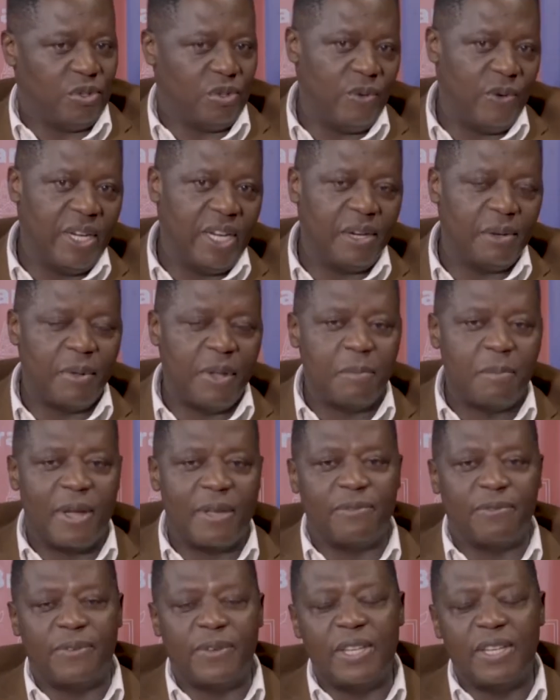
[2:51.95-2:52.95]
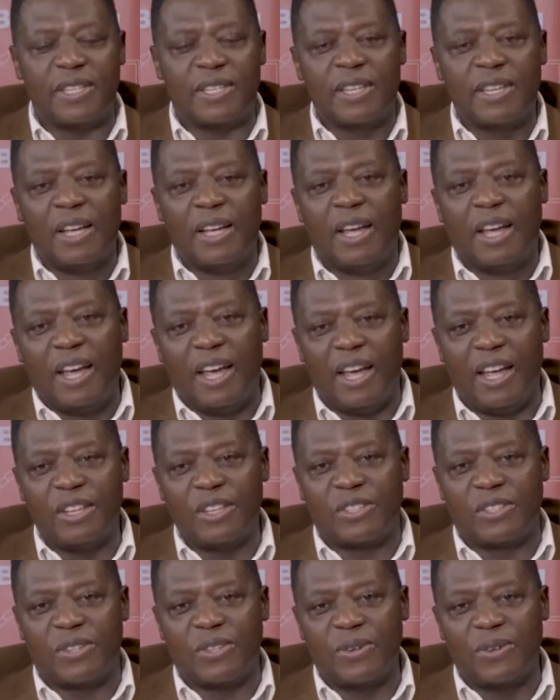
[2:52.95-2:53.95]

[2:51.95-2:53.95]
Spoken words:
He willingly paid my fees. Yes.